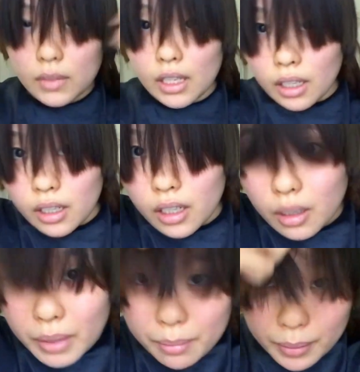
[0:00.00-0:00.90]
I I'm gonna cut
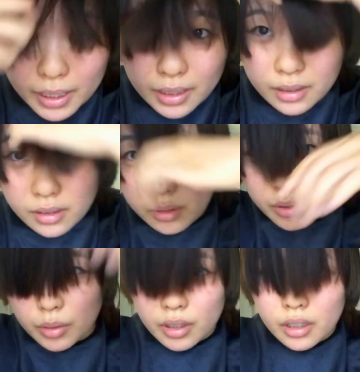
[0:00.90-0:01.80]
my bangs a little
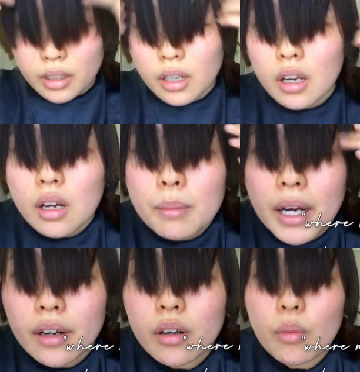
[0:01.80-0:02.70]
shorter, but
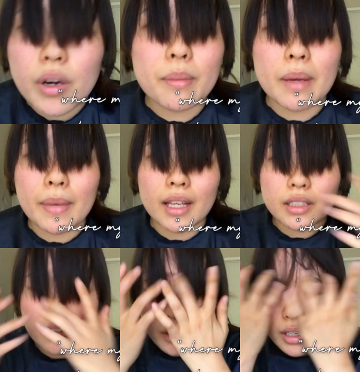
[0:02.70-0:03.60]
I don't know where my bangs
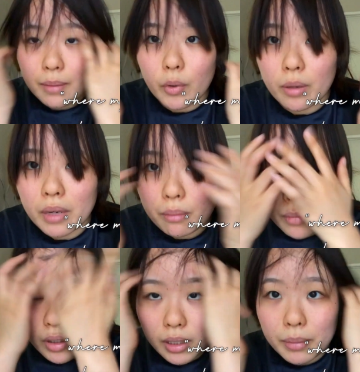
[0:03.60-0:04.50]
start and where my mullet